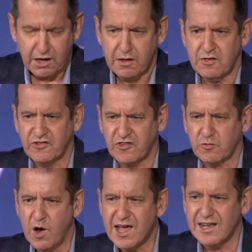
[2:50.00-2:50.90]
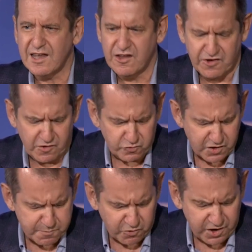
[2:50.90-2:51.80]
This threat is
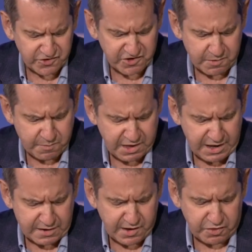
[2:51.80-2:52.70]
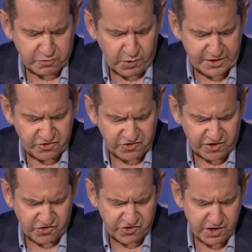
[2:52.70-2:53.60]
illiberalism that threatens to
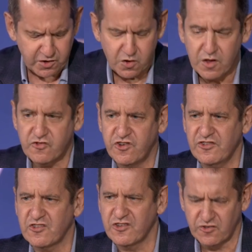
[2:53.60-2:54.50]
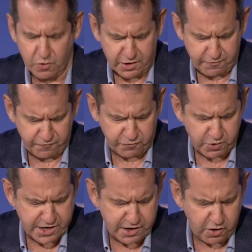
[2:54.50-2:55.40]
chill just the sort of
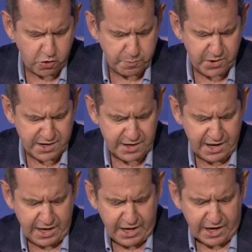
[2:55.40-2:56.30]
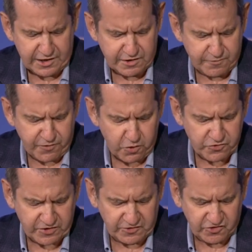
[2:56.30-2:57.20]
free, open, and
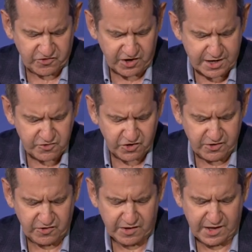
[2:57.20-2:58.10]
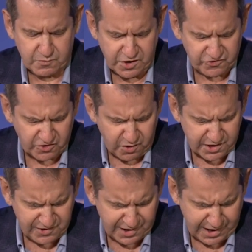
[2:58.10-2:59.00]
diverse exchanges that we saw
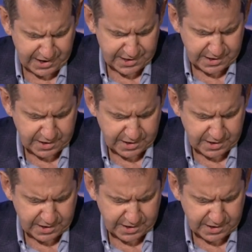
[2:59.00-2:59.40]
today.